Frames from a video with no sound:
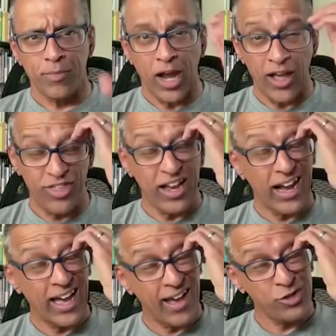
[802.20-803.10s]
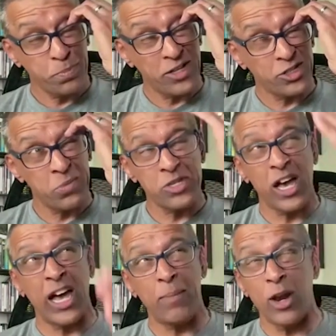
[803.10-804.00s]
I think I have spent some
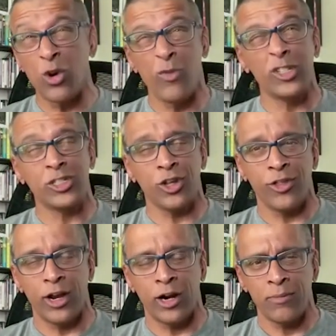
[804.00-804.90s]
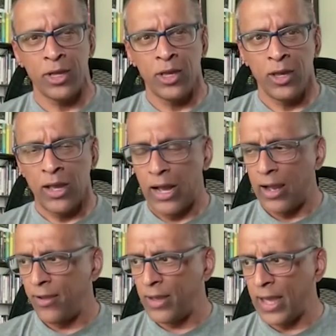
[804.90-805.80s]
time. I don't know if it's still there.
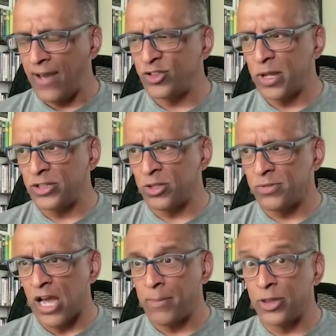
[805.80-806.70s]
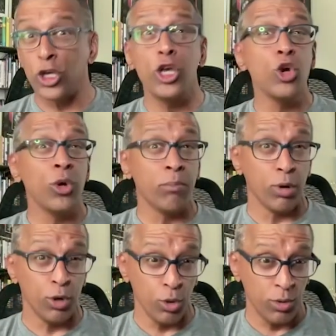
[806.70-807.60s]
I have spent some time at the Q and
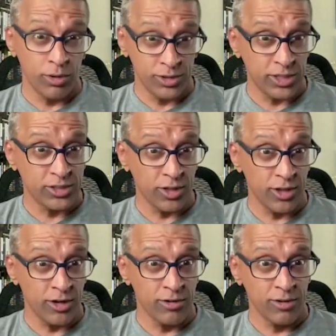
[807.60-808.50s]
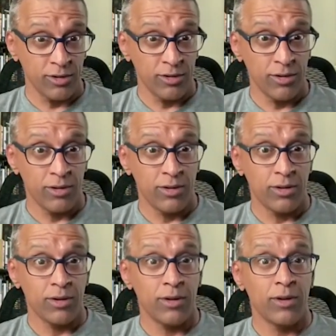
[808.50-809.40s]
Brew. Is that still there? Cuban Brew, yeah.
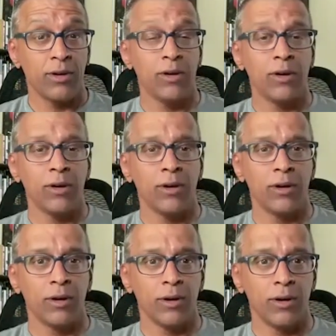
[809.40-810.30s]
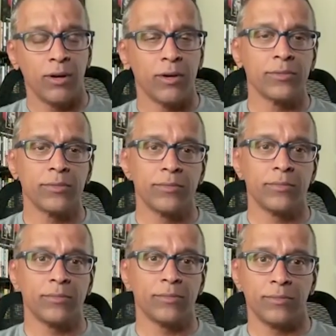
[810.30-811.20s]
That is there. That's up on
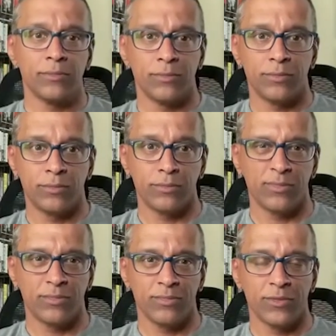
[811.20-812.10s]
the hill. Yeah.